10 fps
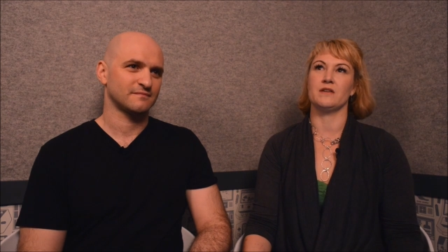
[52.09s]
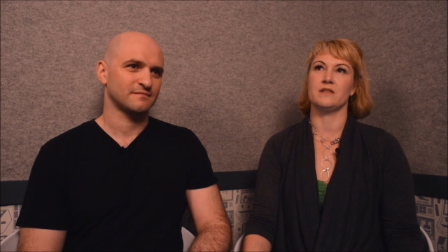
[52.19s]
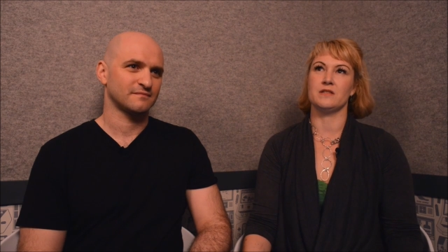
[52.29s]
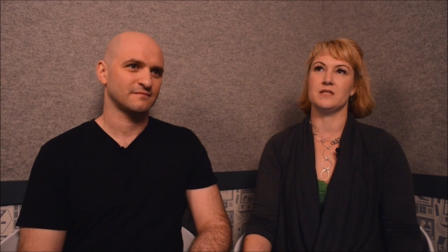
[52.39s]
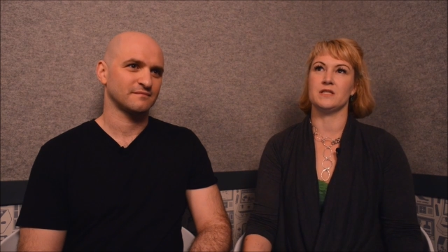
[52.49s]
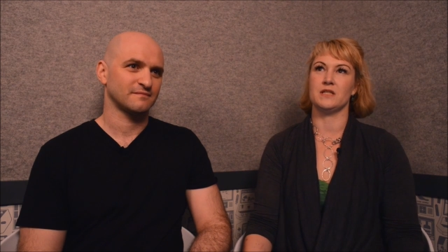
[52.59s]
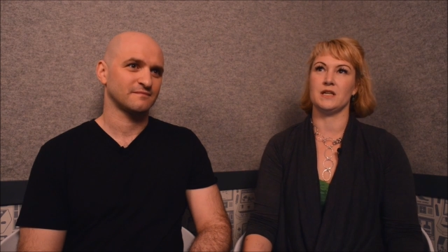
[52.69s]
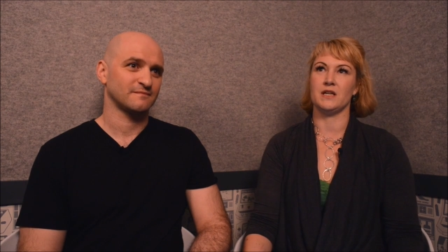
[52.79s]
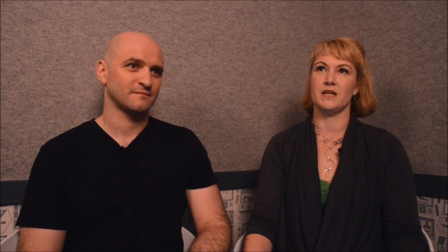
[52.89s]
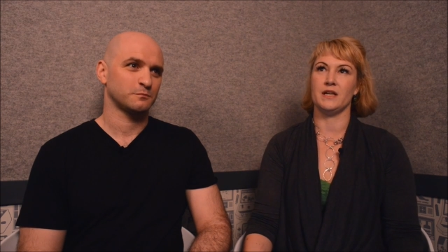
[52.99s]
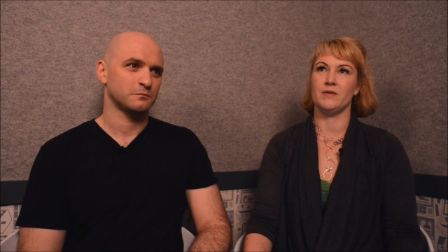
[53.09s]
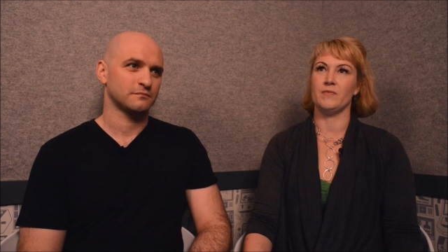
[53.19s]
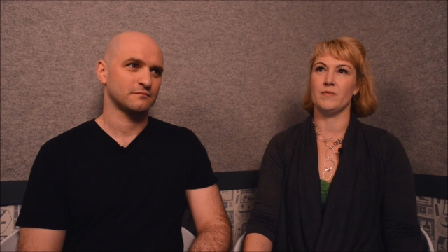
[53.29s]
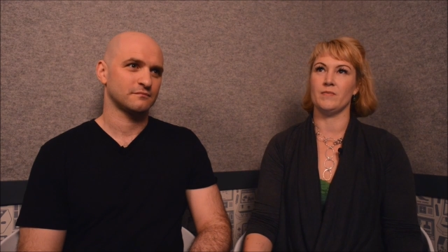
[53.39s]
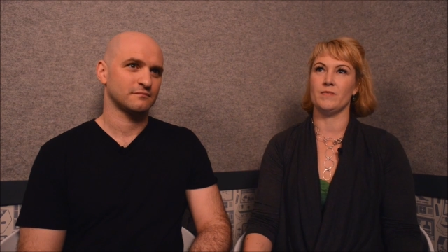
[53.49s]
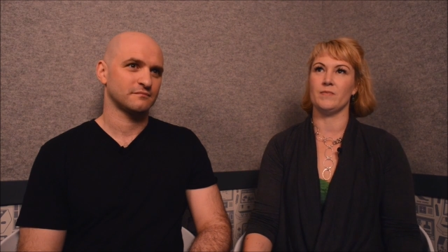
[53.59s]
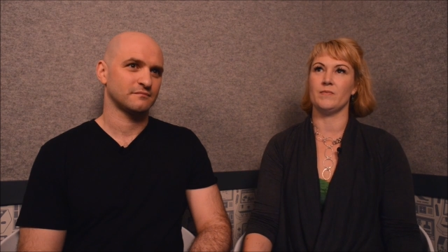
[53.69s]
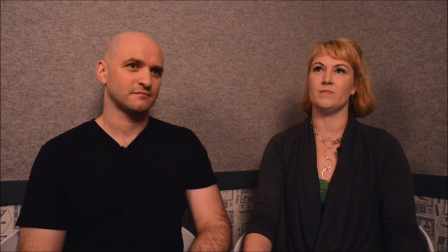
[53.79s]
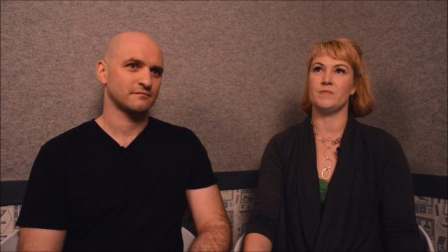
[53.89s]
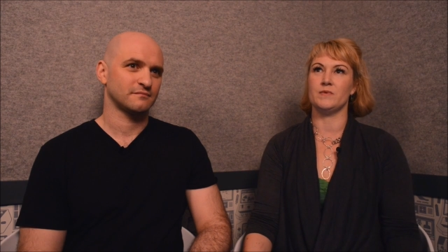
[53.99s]
Speaker 1: and I
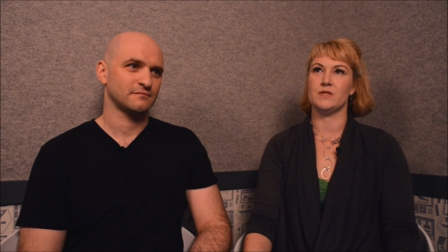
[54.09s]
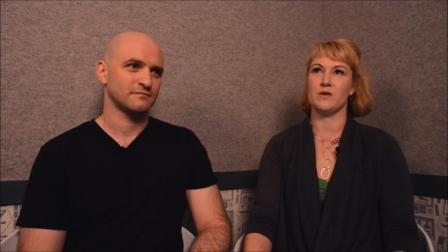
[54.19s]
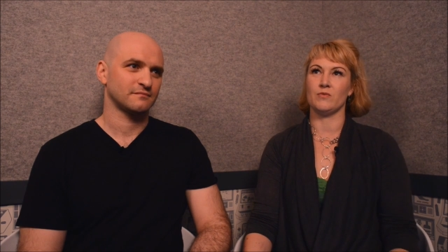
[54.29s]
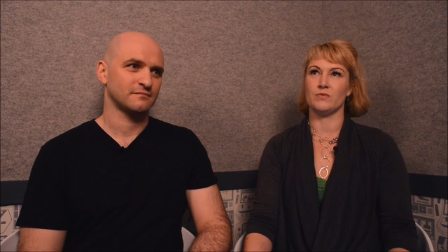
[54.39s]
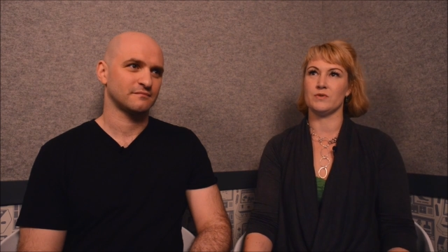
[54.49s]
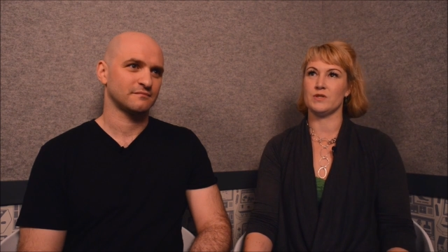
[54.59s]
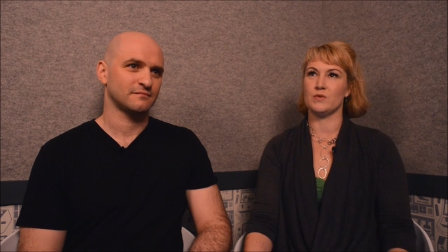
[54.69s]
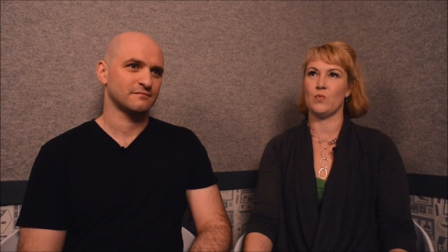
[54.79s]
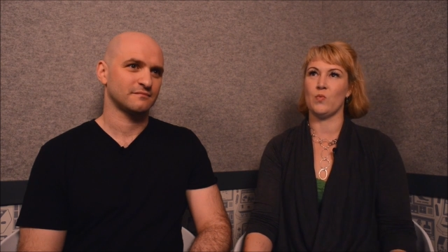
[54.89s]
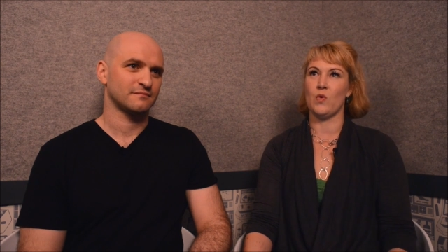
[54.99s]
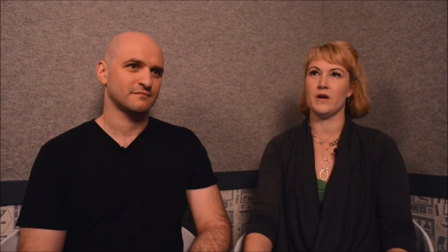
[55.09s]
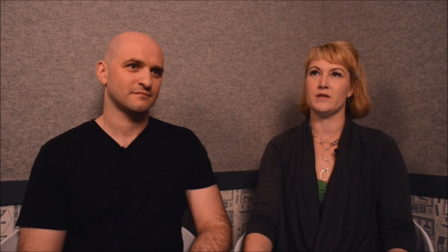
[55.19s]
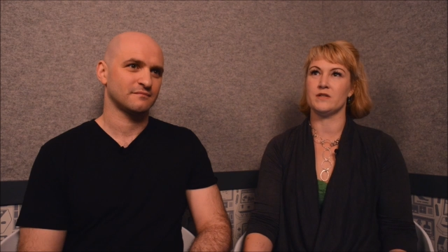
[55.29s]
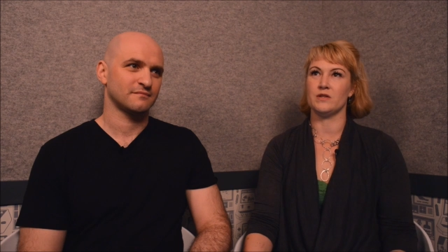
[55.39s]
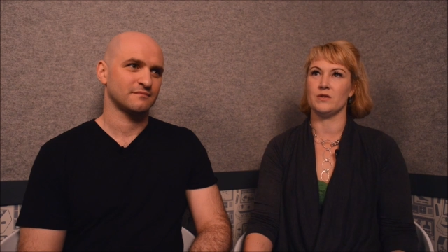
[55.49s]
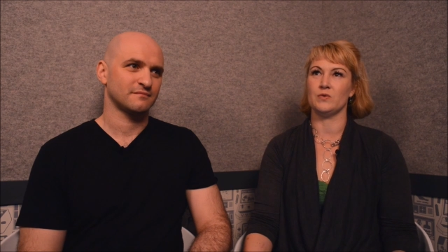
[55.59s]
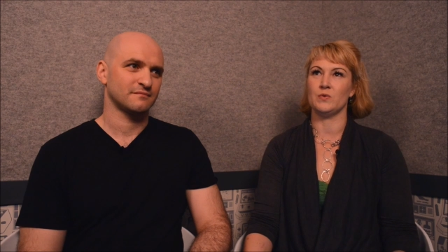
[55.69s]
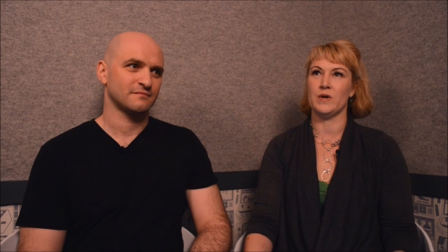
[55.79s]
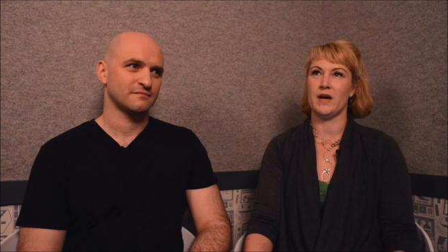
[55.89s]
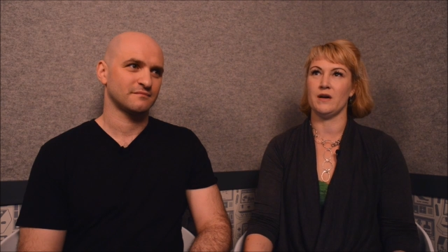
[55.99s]
don't want to
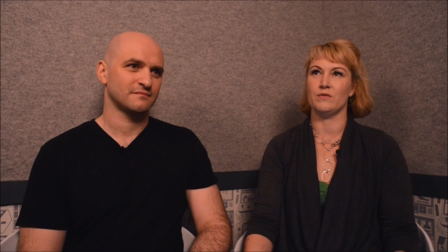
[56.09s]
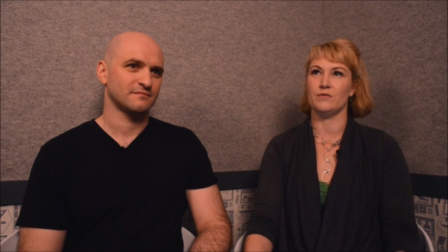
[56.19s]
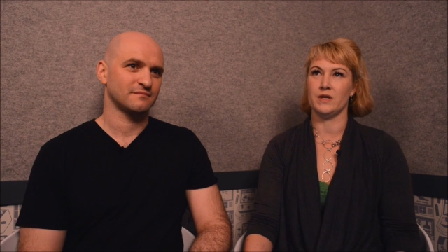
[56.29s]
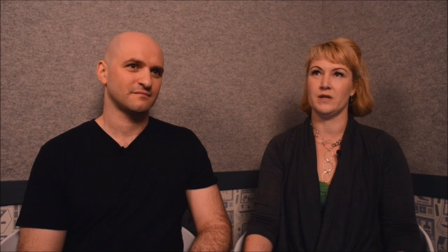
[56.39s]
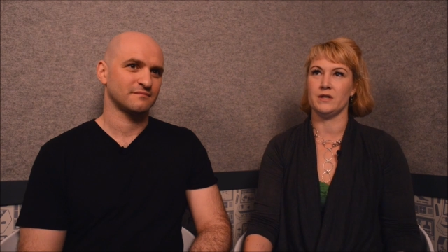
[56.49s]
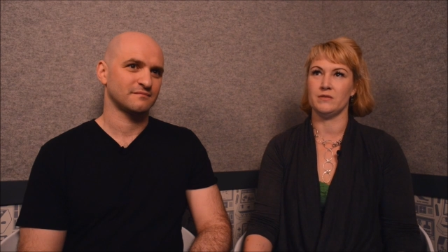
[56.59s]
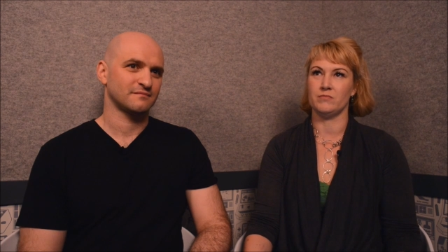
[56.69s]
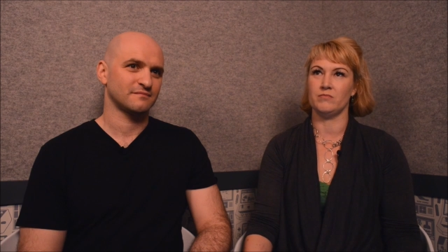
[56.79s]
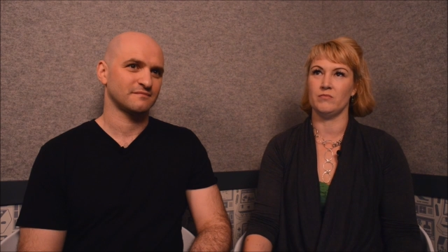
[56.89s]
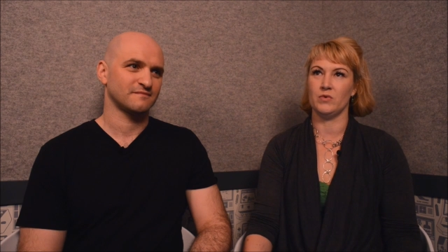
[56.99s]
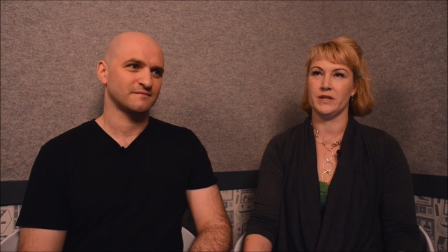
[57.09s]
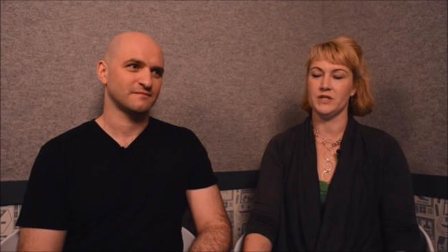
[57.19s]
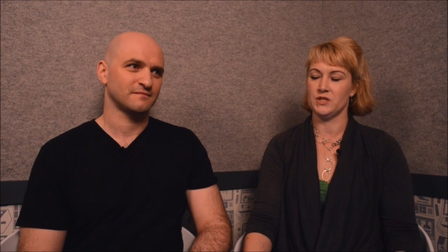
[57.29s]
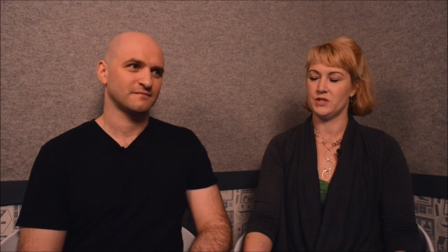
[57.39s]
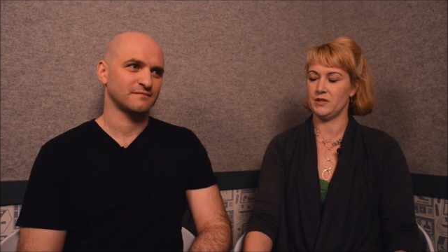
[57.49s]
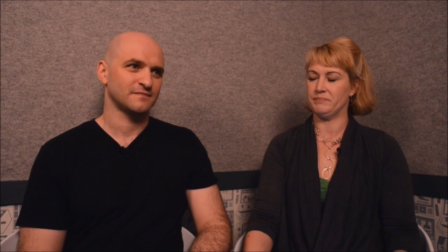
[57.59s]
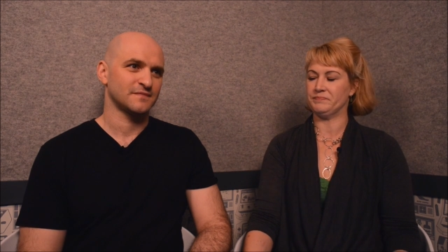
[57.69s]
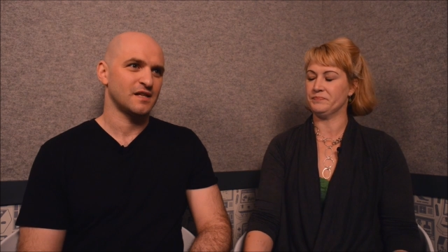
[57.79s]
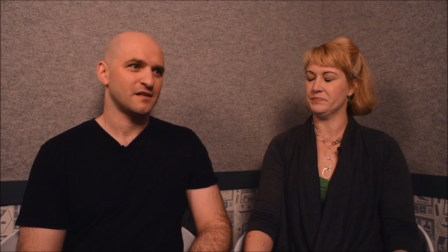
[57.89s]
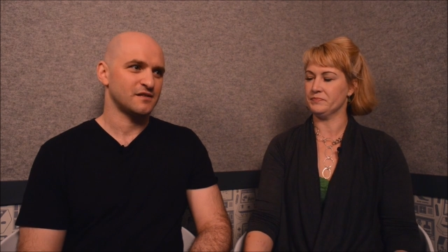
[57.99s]
have a relationship.
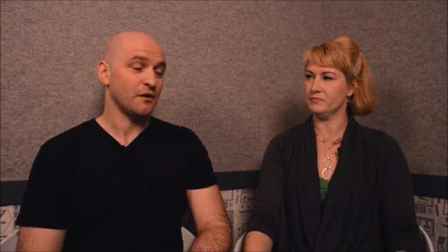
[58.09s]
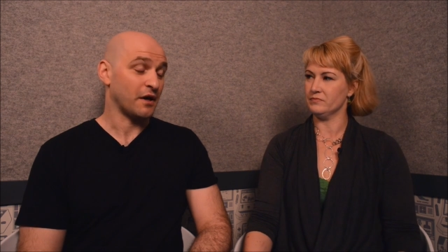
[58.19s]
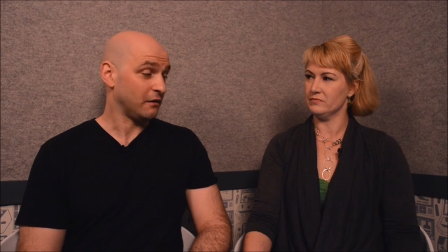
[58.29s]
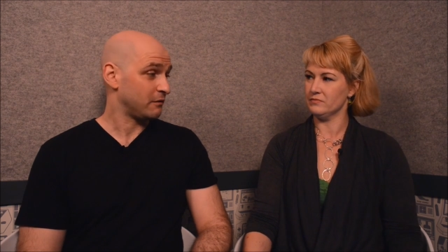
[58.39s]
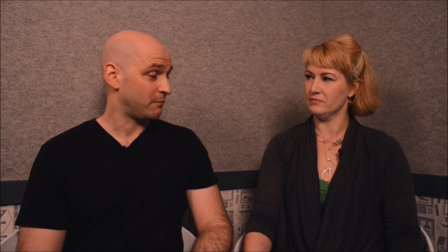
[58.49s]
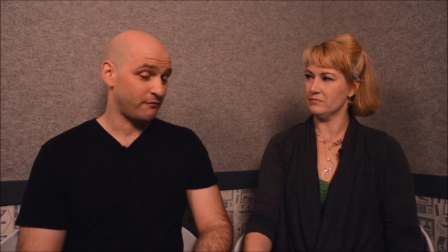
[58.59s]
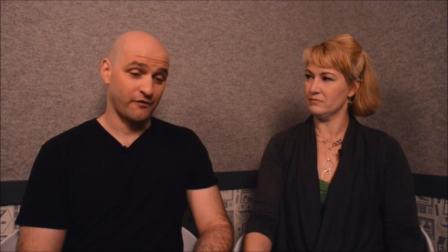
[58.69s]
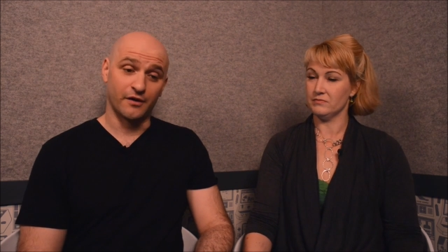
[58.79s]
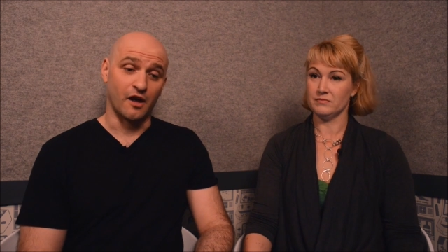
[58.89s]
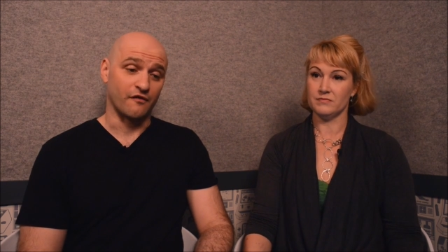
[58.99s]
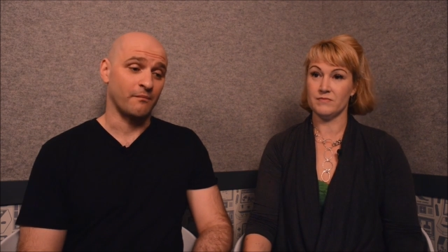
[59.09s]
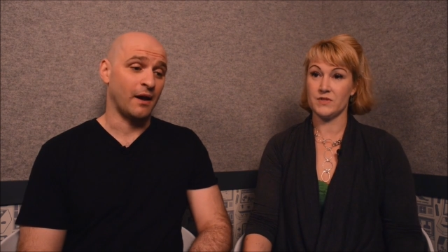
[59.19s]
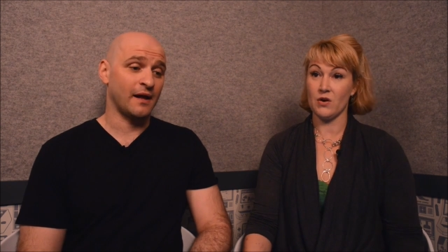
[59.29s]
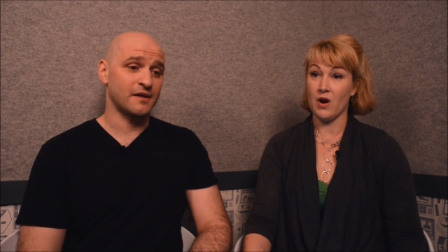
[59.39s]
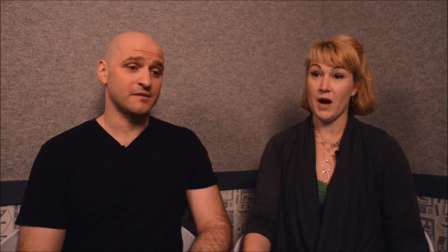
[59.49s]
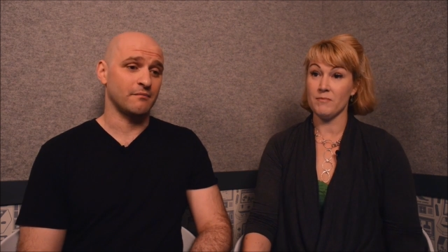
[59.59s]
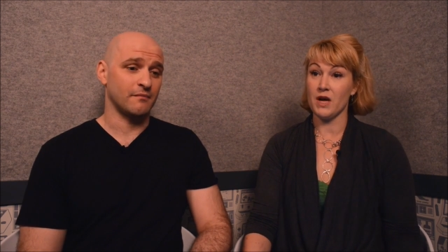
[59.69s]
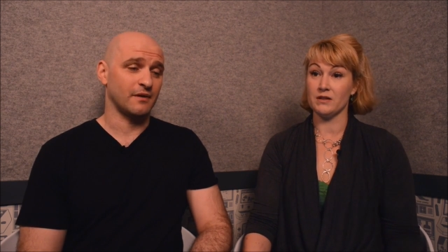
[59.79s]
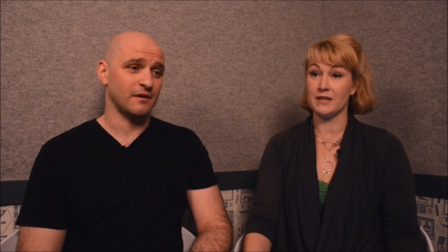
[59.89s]
Speaker 2: So okay, fair enough. My so I'm not